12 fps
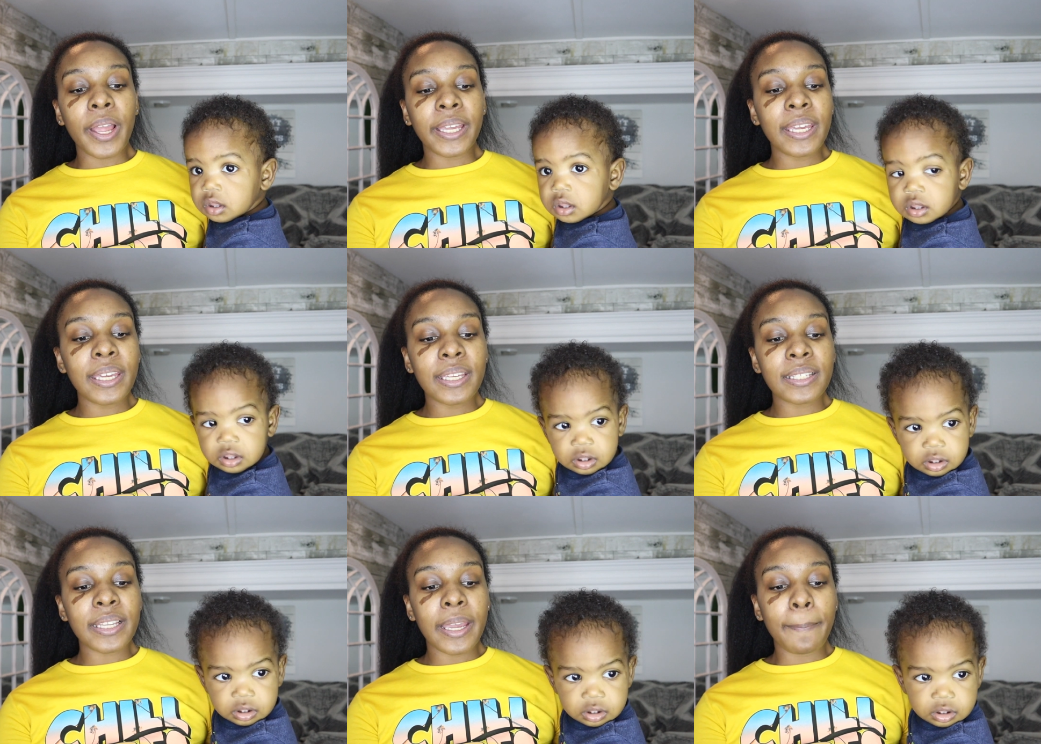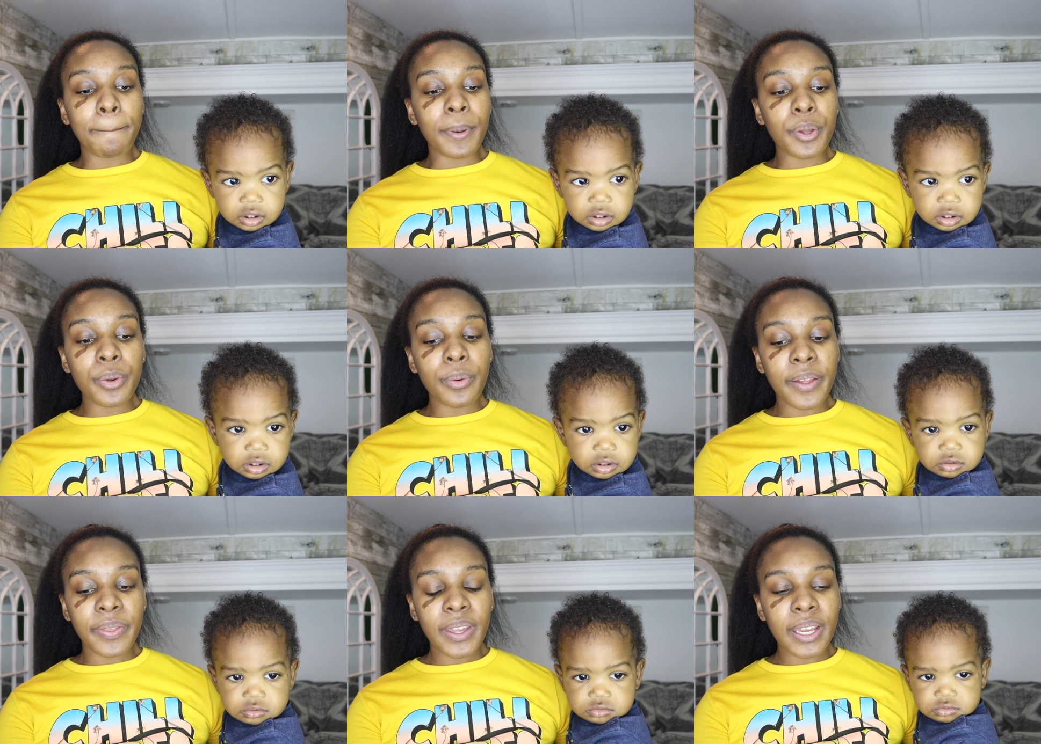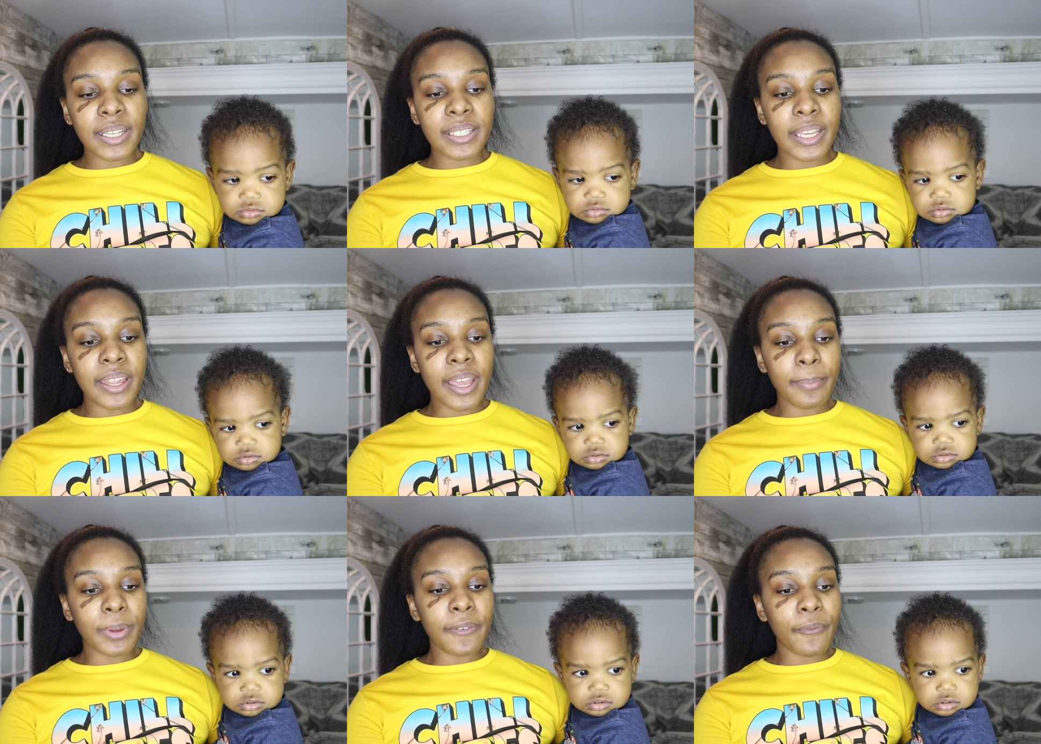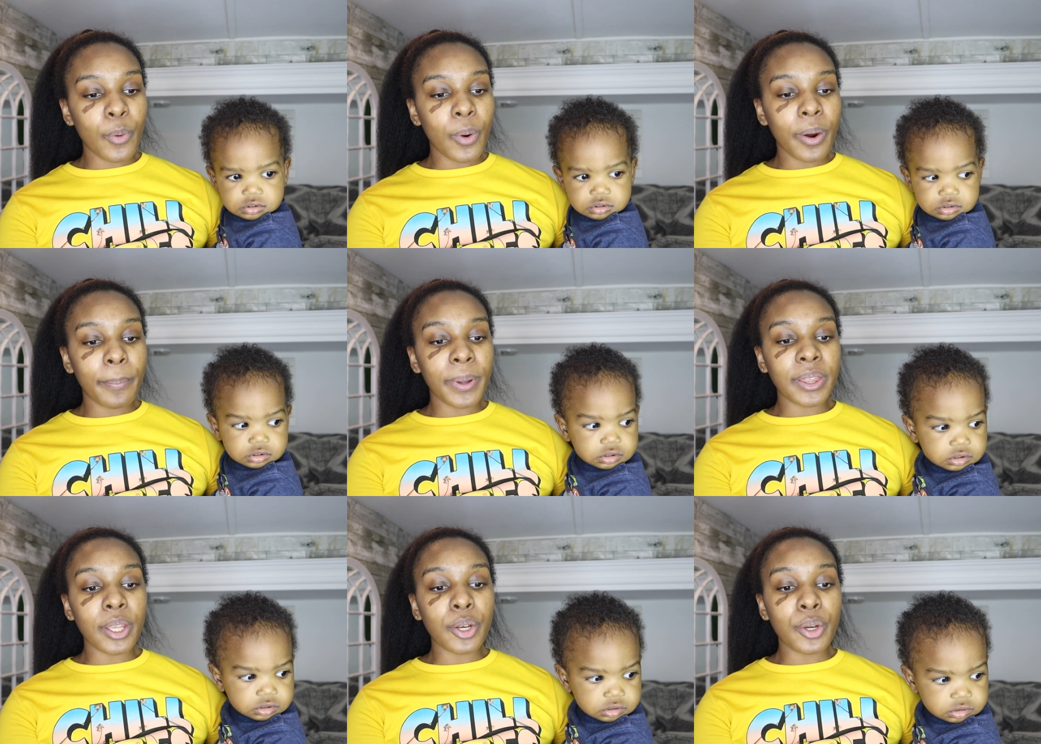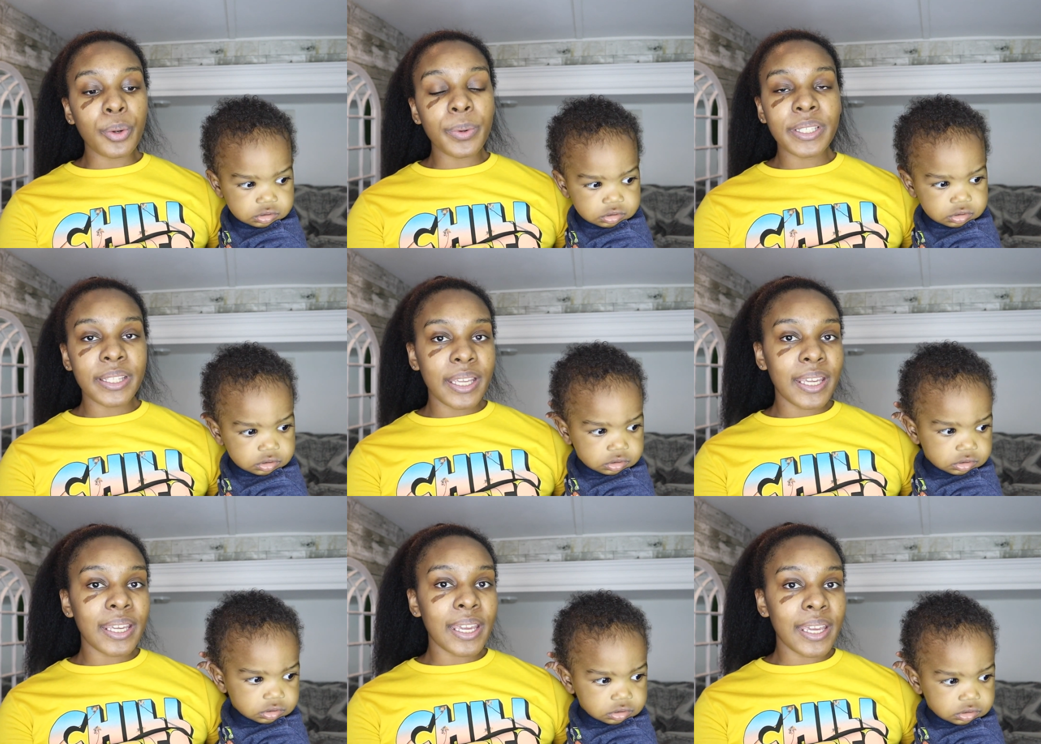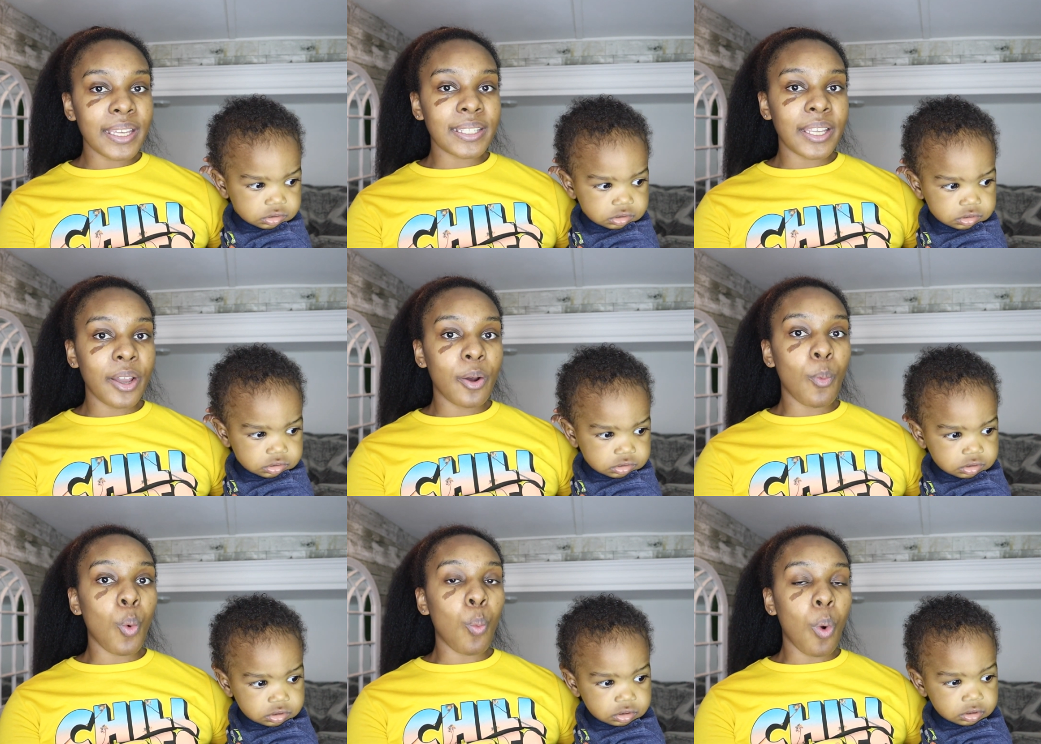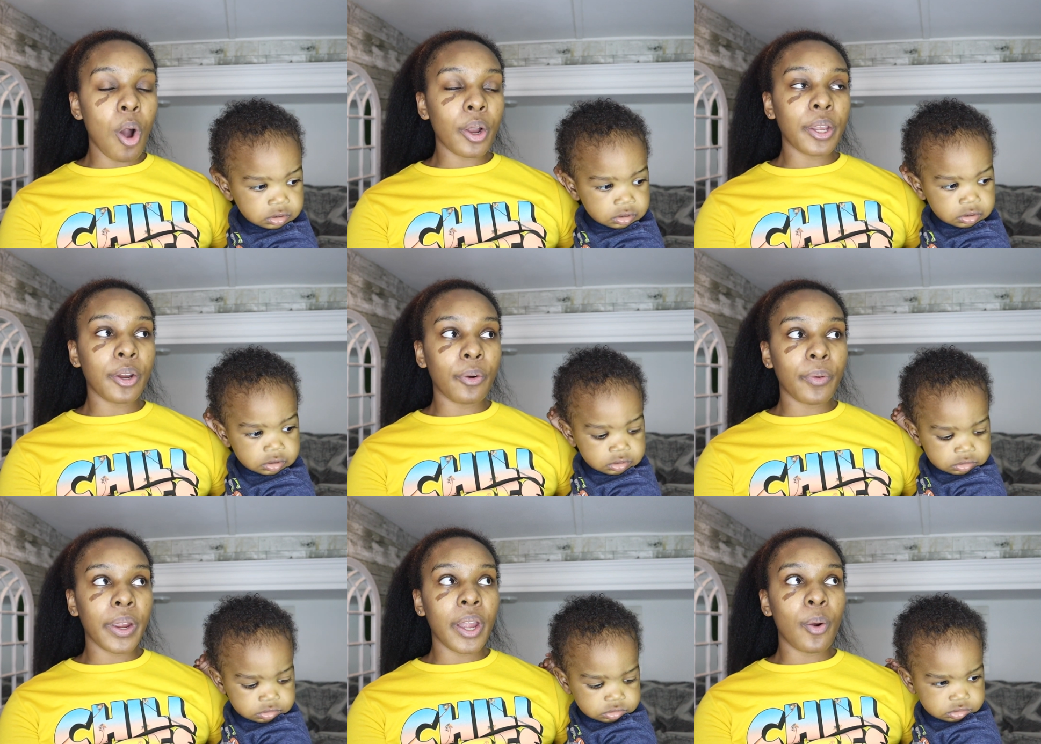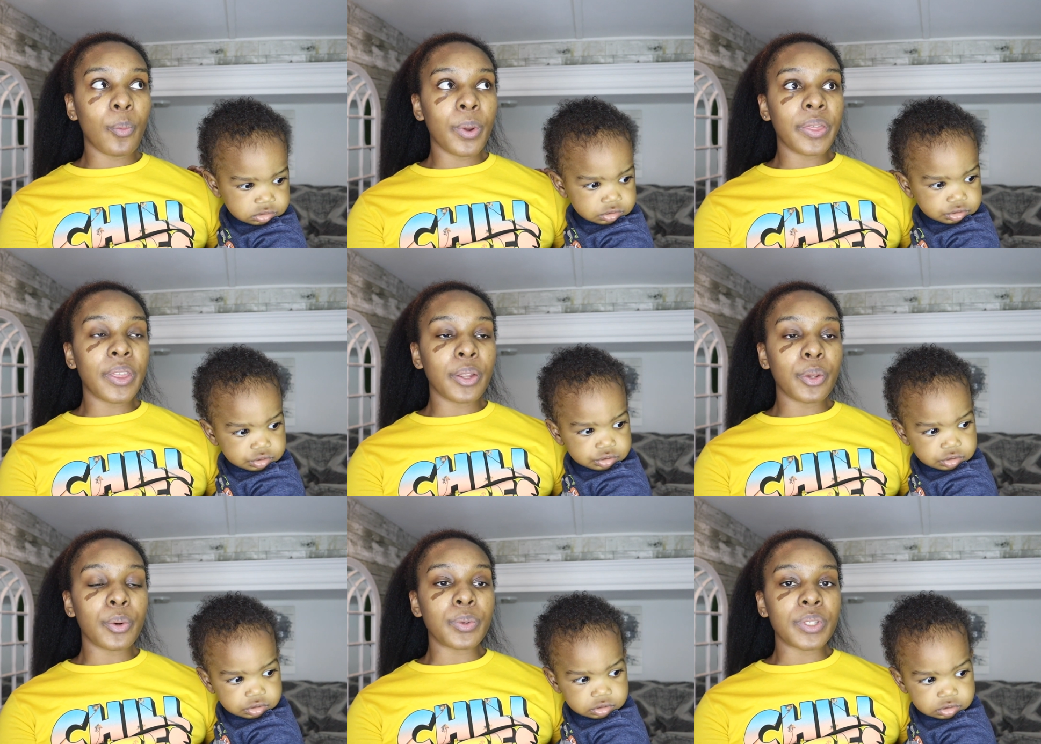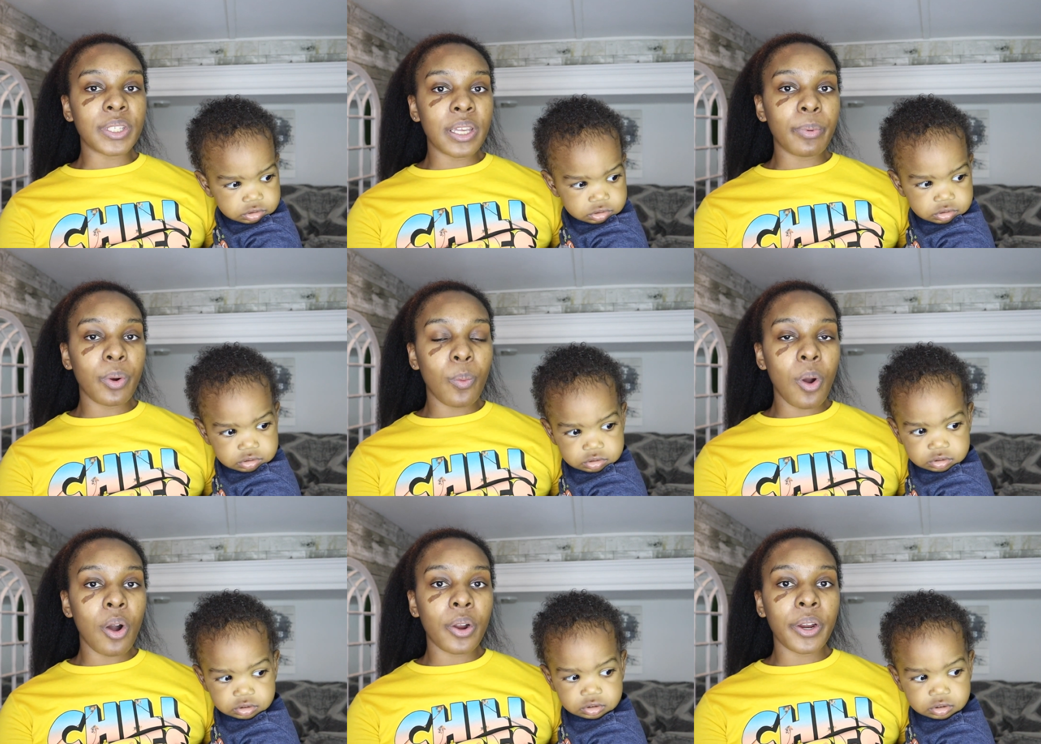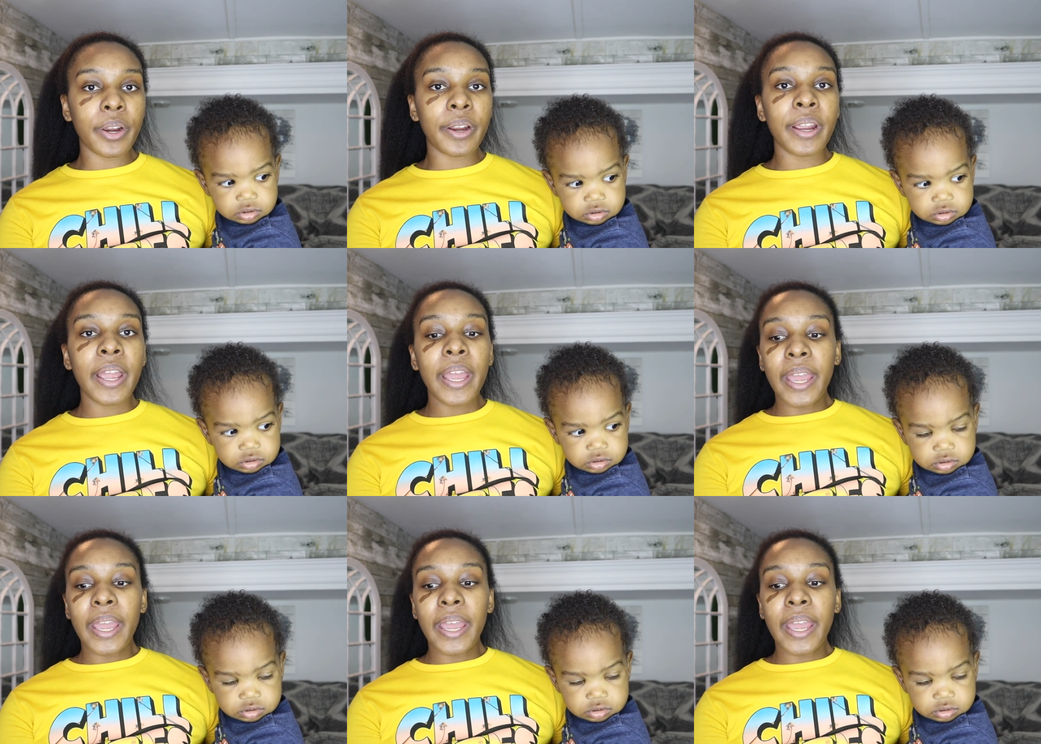Speaker 1: Like, he can say blue. I think I said that before, but the newest thing is him walking around with the little zebra walker,